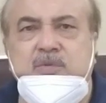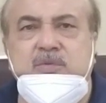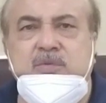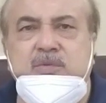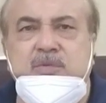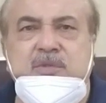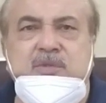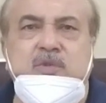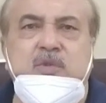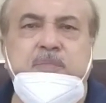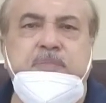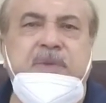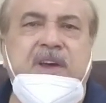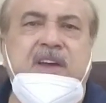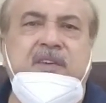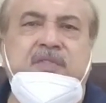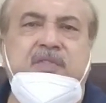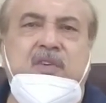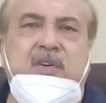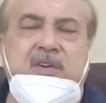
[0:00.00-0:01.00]
you
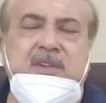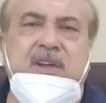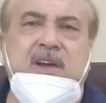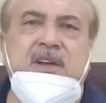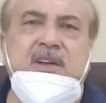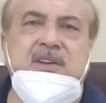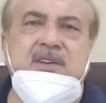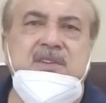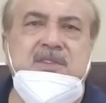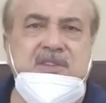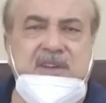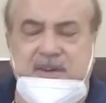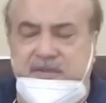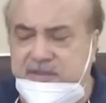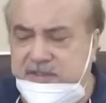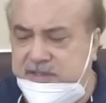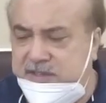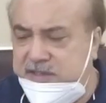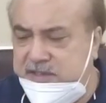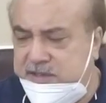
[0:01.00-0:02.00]
pay for the
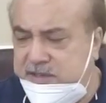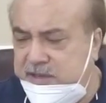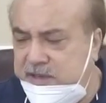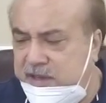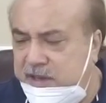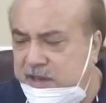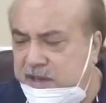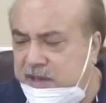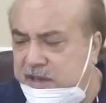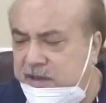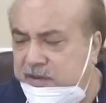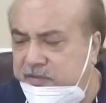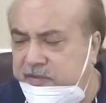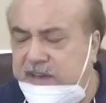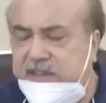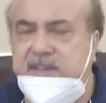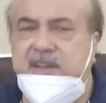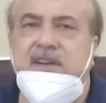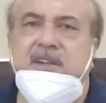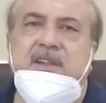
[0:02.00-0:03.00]
services,
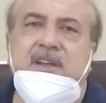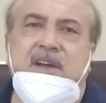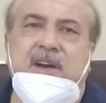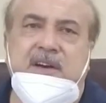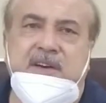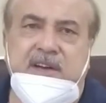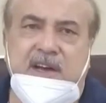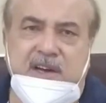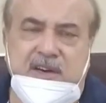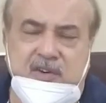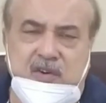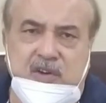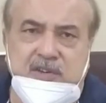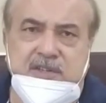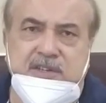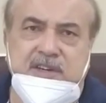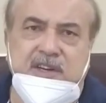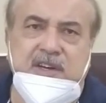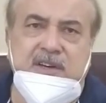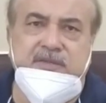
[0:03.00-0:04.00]
whether they are
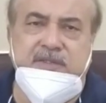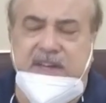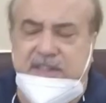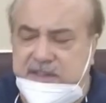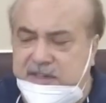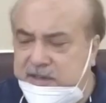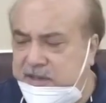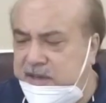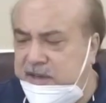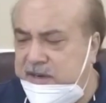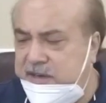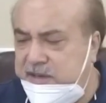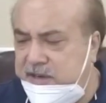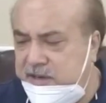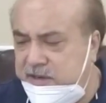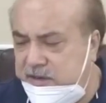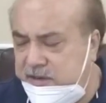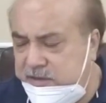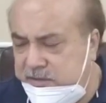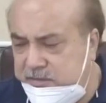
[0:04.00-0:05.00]
diagnostic, whether they are
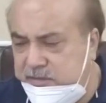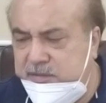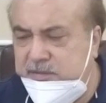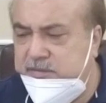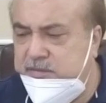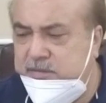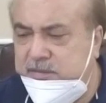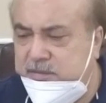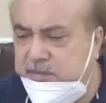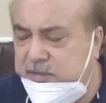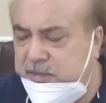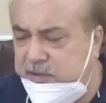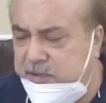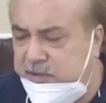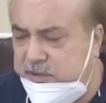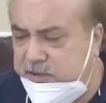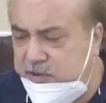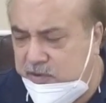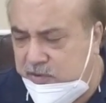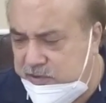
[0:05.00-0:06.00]

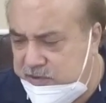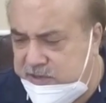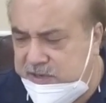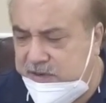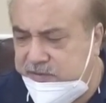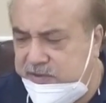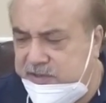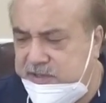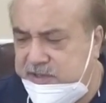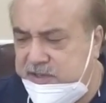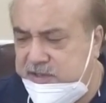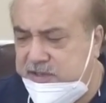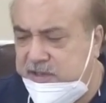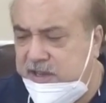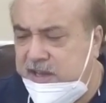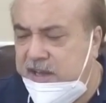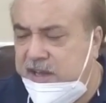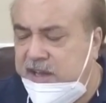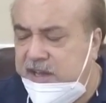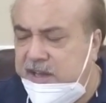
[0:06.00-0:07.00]
cure services.
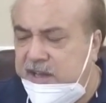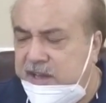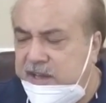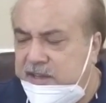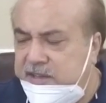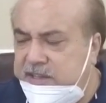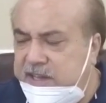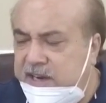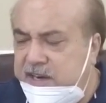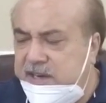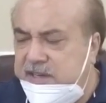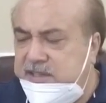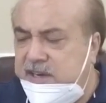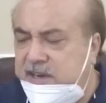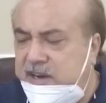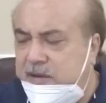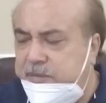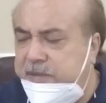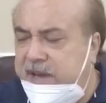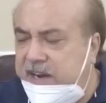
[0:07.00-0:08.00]
Then is
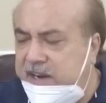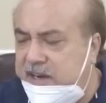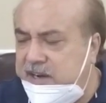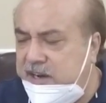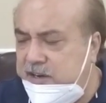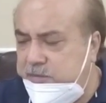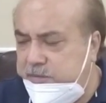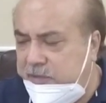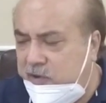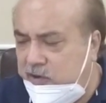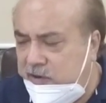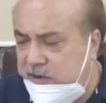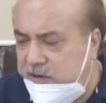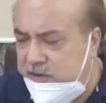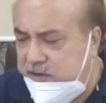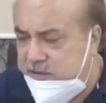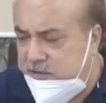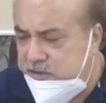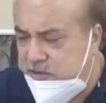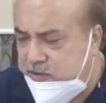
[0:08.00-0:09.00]
an American
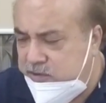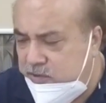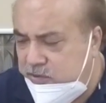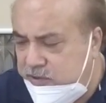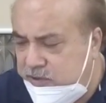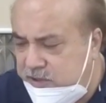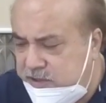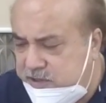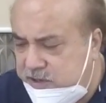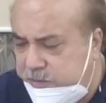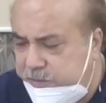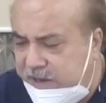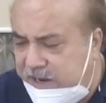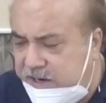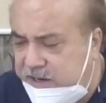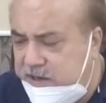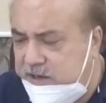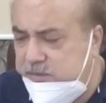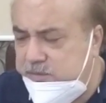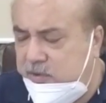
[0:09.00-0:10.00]
model. So this
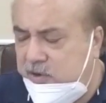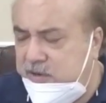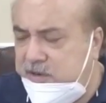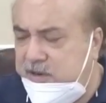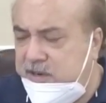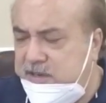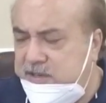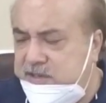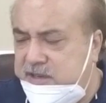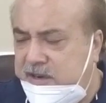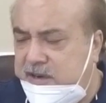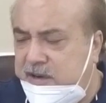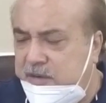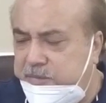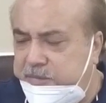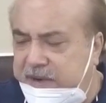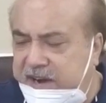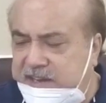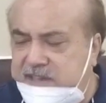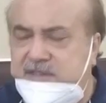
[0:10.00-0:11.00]
American model is a
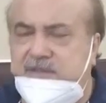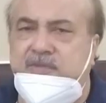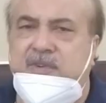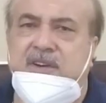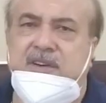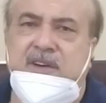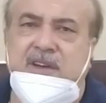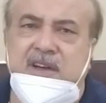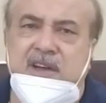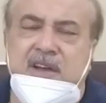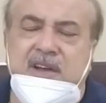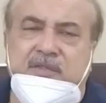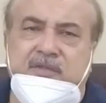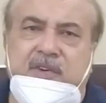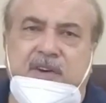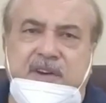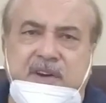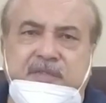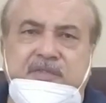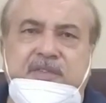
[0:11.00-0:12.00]
complex one.
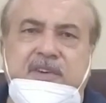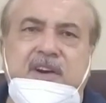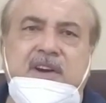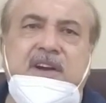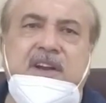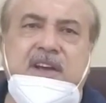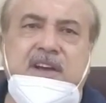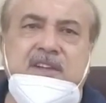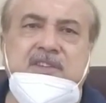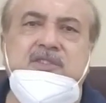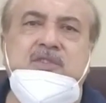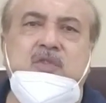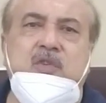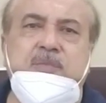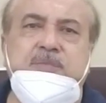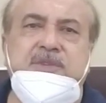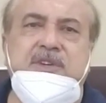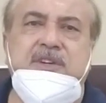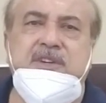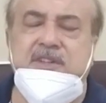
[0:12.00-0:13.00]
For different age
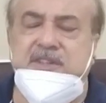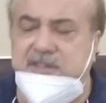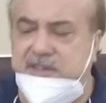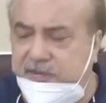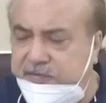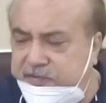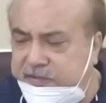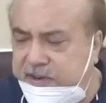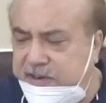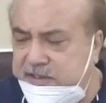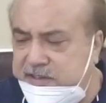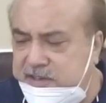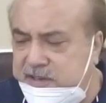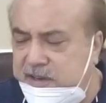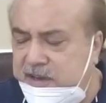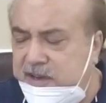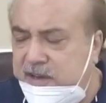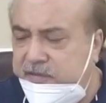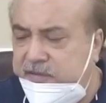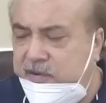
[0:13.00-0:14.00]
groups, it is
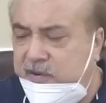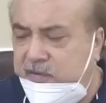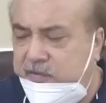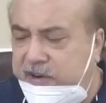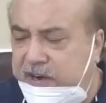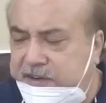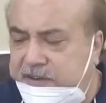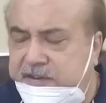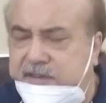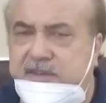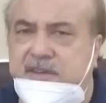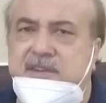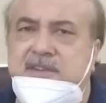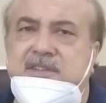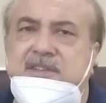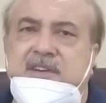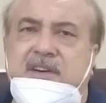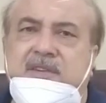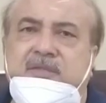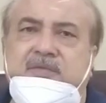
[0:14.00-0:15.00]
different. For
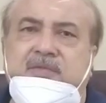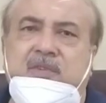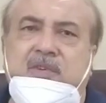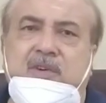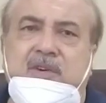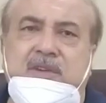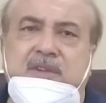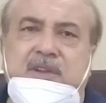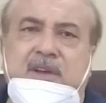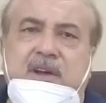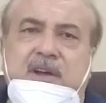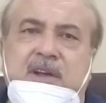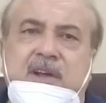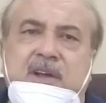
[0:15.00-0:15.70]
veterans and for